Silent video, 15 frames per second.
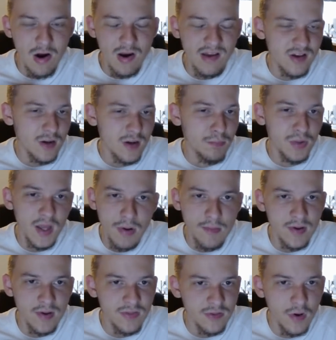He's going to play
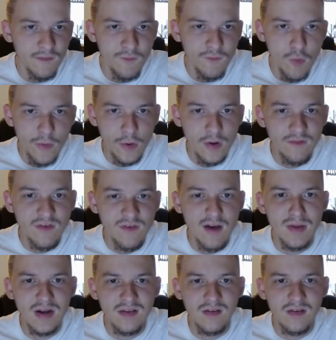probably 34, 35
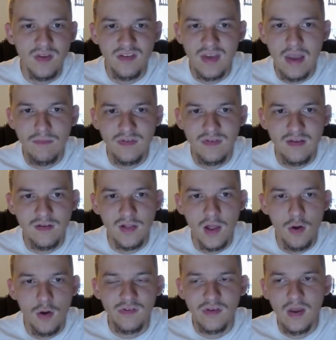minutes if this game stays
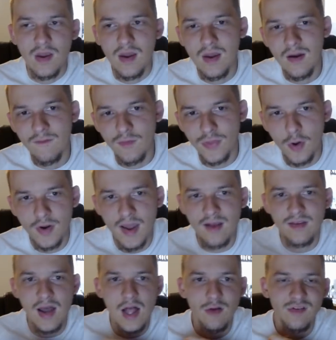close. For
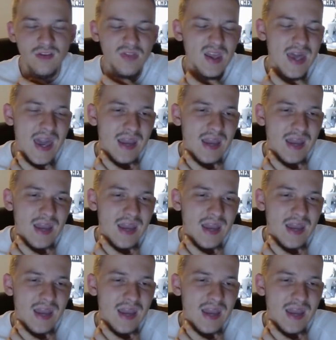$38, I think